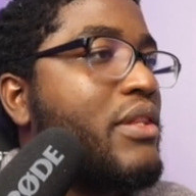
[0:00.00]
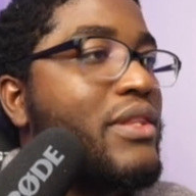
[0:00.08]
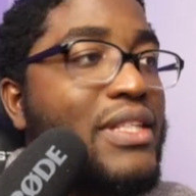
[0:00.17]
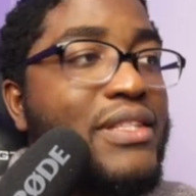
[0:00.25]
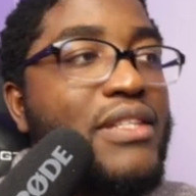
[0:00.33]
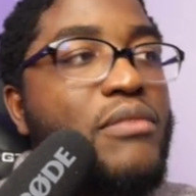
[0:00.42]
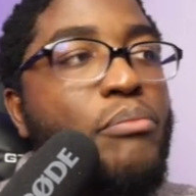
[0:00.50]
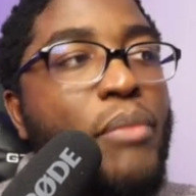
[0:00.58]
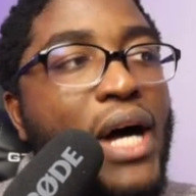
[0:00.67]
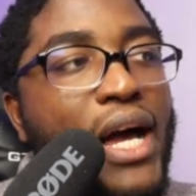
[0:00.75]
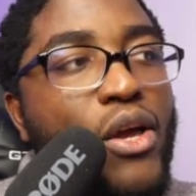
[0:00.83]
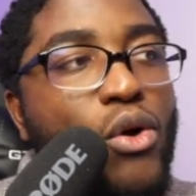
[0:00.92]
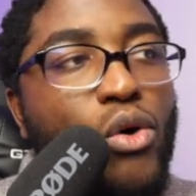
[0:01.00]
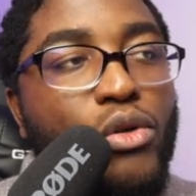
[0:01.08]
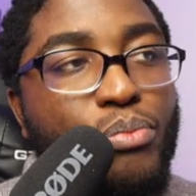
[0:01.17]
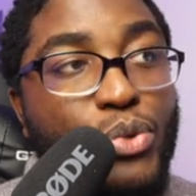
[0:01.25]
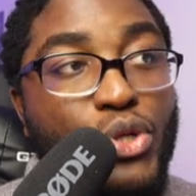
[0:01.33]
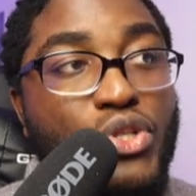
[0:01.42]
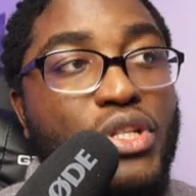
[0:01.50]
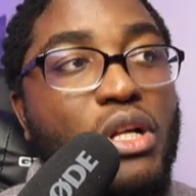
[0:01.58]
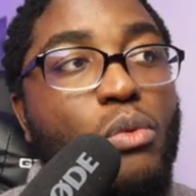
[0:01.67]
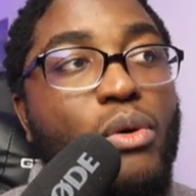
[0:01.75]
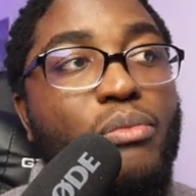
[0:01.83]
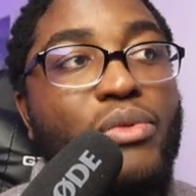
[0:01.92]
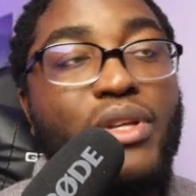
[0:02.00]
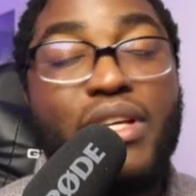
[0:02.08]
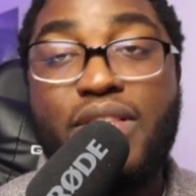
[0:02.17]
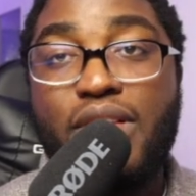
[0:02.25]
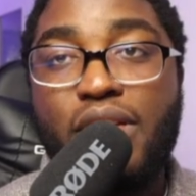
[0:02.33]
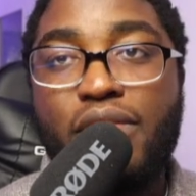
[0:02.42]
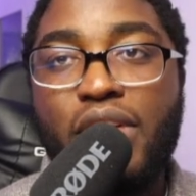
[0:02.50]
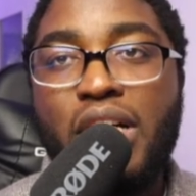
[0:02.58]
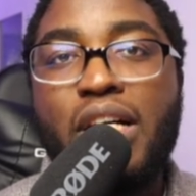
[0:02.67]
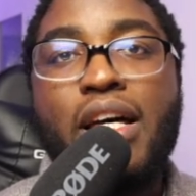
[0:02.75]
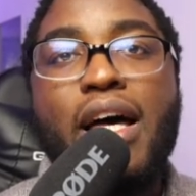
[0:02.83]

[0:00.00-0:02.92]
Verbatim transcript: This is my own personal Web3 server.